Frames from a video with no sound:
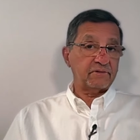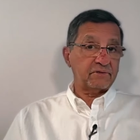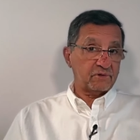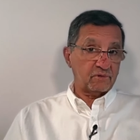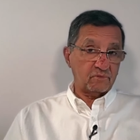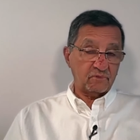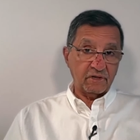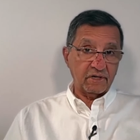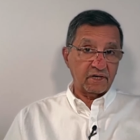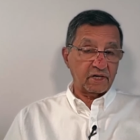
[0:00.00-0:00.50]
to
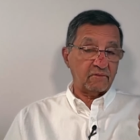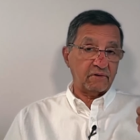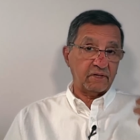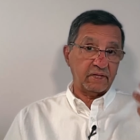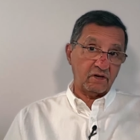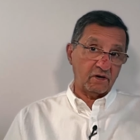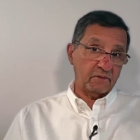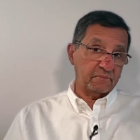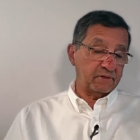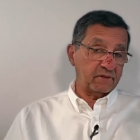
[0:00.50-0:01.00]
work with,
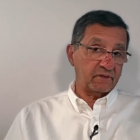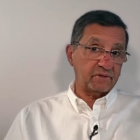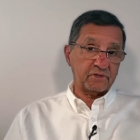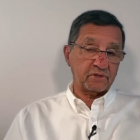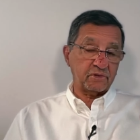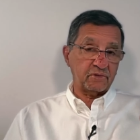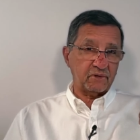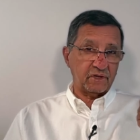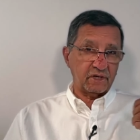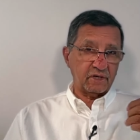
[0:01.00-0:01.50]
options
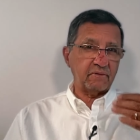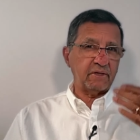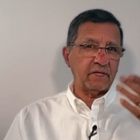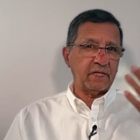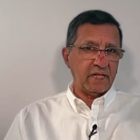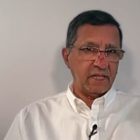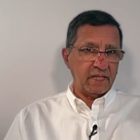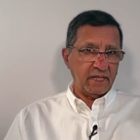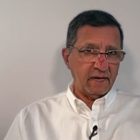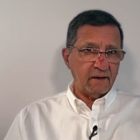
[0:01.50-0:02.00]
to work with,
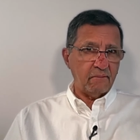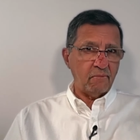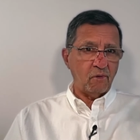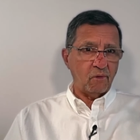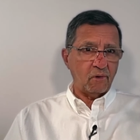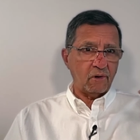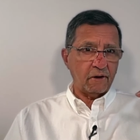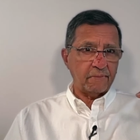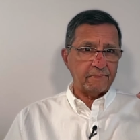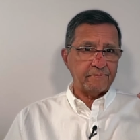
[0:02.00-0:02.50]
and there are
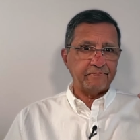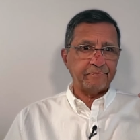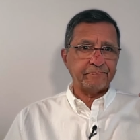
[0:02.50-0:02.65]
more.